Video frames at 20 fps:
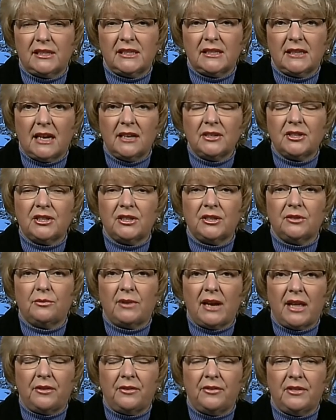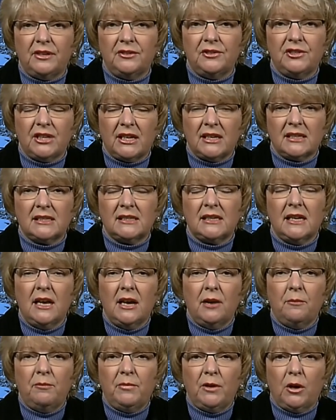discussion rather than just
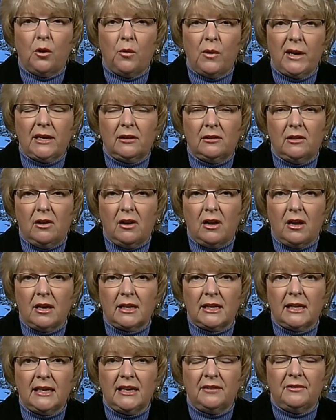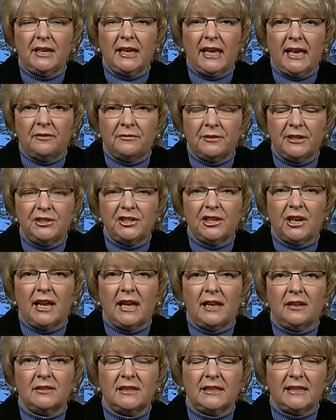going along and giving every
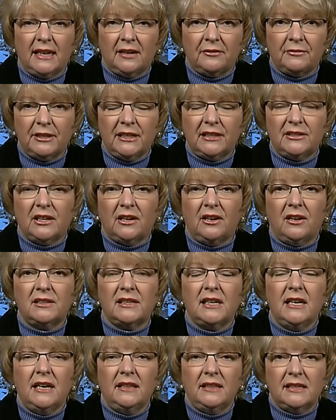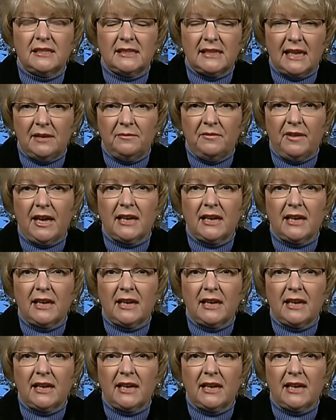child and every adult the same